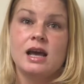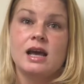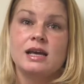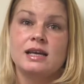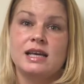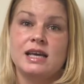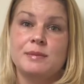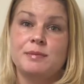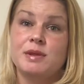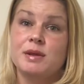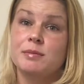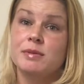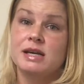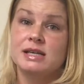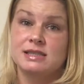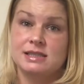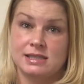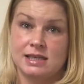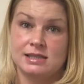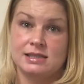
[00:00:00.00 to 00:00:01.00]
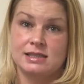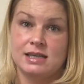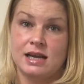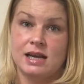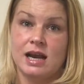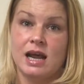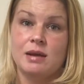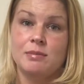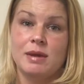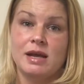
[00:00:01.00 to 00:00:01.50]
keep them
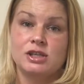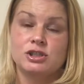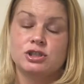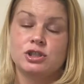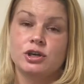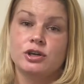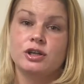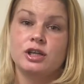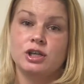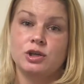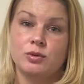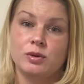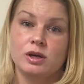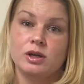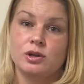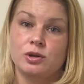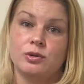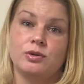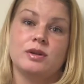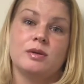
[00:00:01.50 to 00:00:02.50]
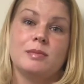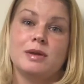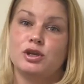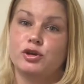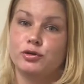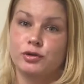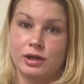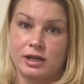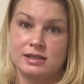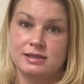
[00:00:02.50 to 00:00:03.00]
consistent and make sure that you include them in
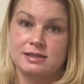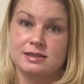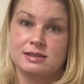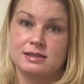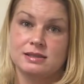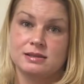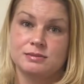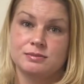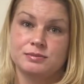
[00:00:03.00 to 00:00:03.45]
your lease.